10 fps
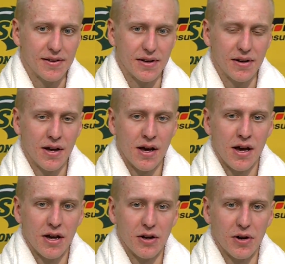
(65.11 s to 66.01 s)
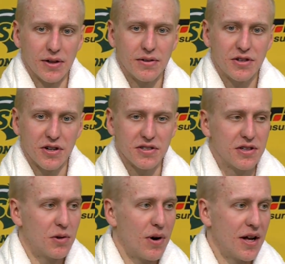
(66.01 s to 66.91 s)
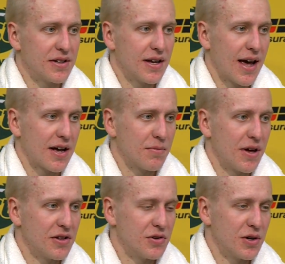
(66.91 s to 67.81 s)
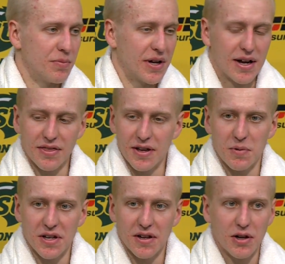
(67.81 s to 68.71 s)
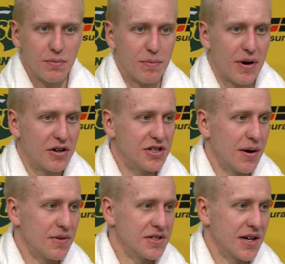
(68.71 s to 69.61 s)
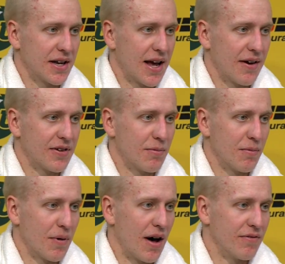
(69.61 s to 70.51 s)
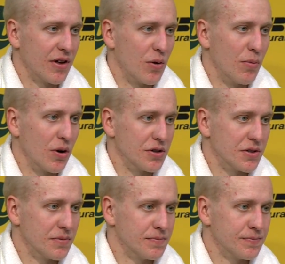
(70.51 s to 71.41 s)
And, you know, it took us a little while to get acclimated to it, but I think we did a little bit better job in the second half keeping them off the old boards.